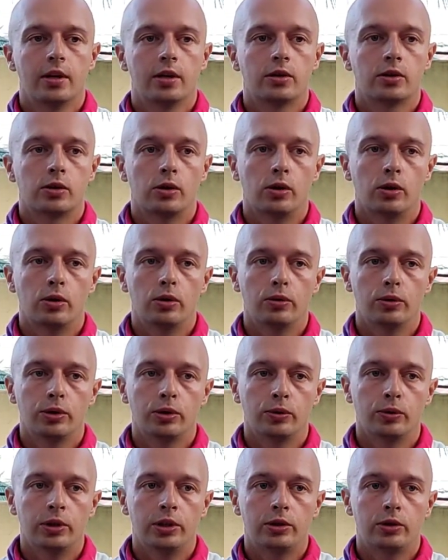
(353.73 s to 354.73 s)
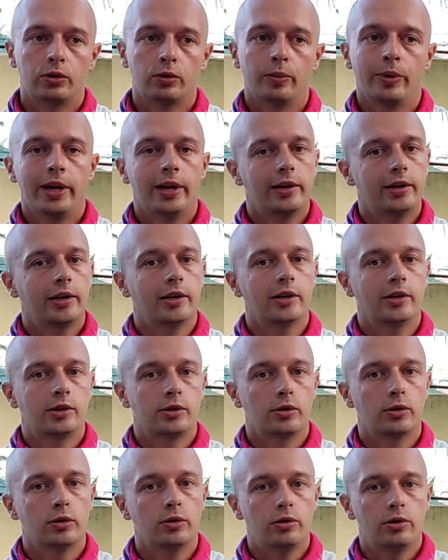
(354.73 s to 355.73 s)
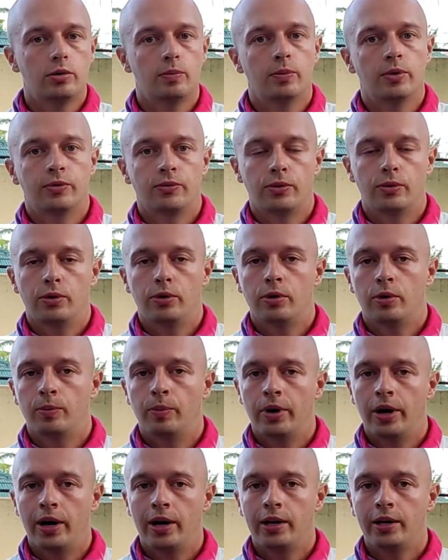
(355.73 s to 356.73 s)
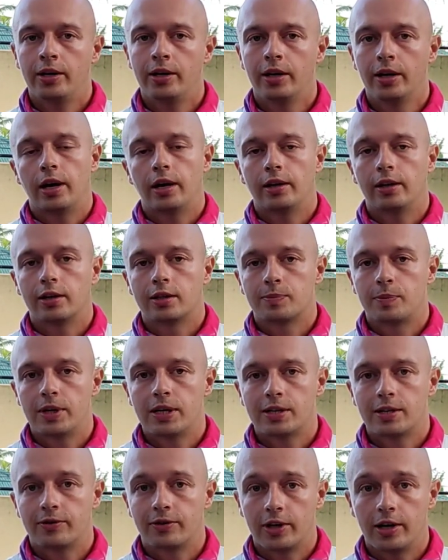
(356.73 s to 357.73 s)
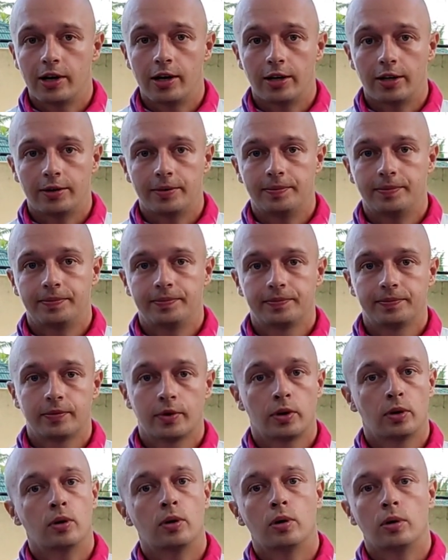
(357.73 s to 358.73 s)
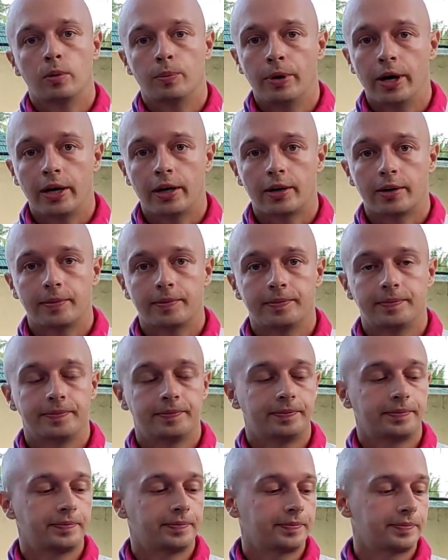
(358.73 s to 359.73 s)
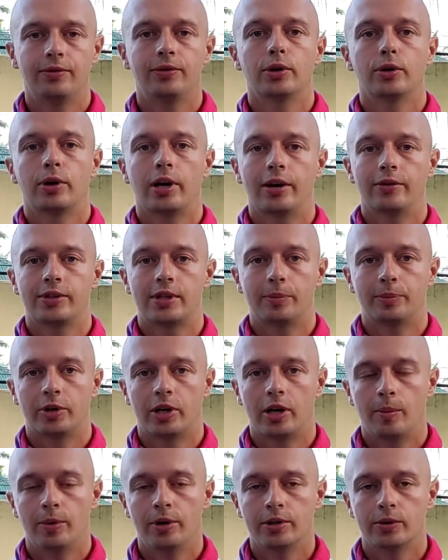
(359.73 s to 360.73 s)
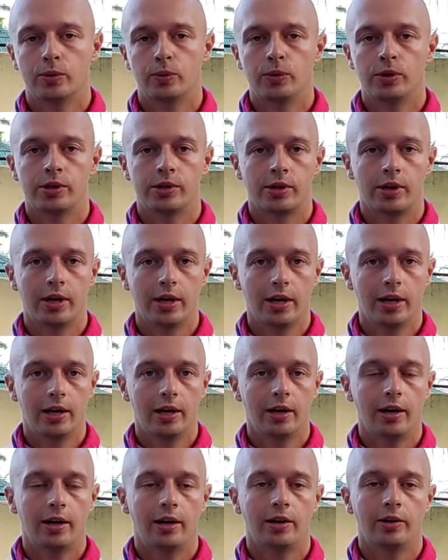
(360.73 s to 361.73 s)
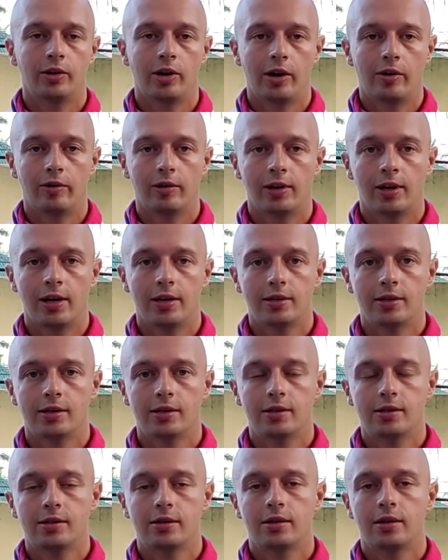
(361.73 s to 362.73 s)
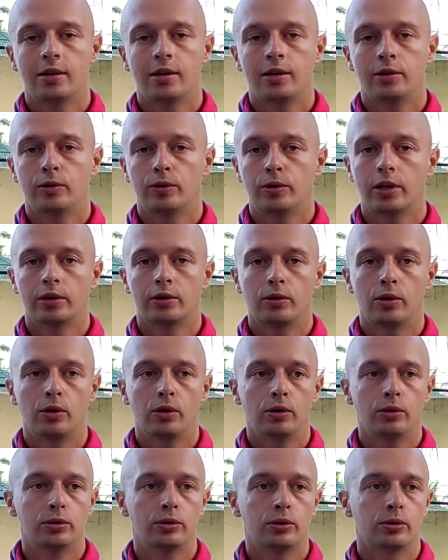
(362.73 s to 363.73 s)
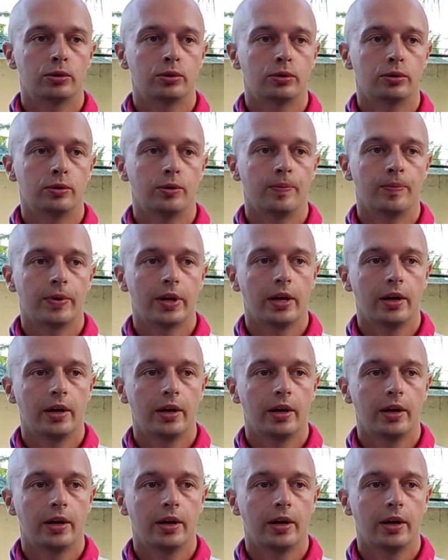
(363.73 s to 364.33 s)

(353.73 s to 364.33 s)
So you need to make a research before buy an expensive car or bike. If you have some troubles with driver license, you can go to